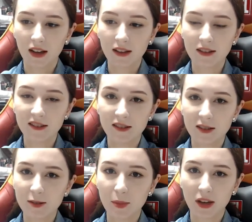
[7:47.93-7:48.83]
I didn't
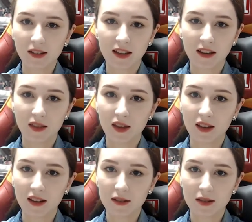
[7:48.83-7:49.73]
expect
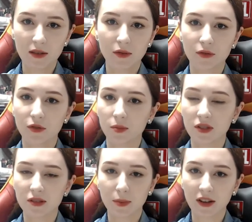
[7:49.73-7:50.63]
anything else even from
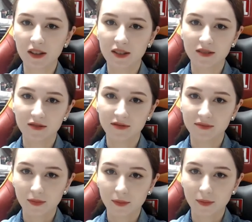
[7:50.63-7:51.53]
this brand.
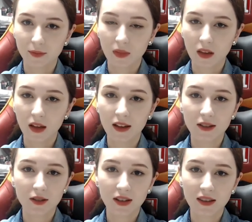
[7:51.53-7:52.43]

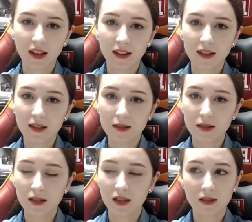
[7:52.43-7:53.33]
Other than that,
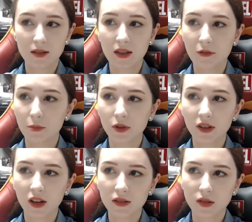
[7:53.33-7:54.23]
it's a safe
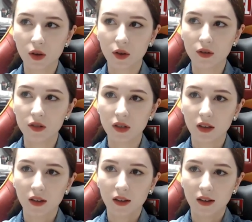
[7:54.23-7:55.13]
product, so
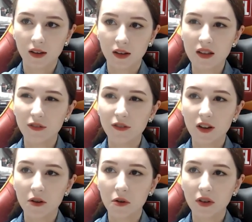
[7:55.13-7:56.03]
if you
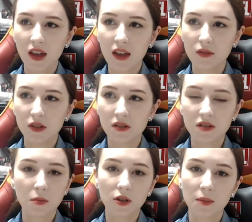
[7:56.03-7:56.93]
are okay with a
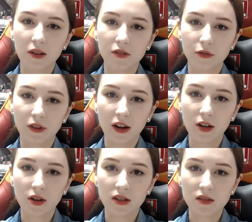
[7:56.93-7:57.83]
small amount of
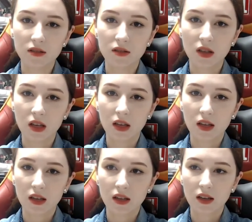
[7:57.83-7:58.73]
fragrance,
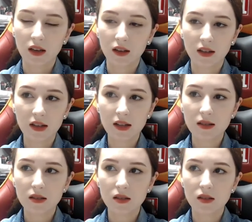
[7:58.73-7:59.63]

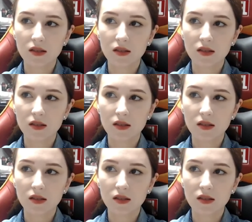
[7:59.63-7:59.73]
it's a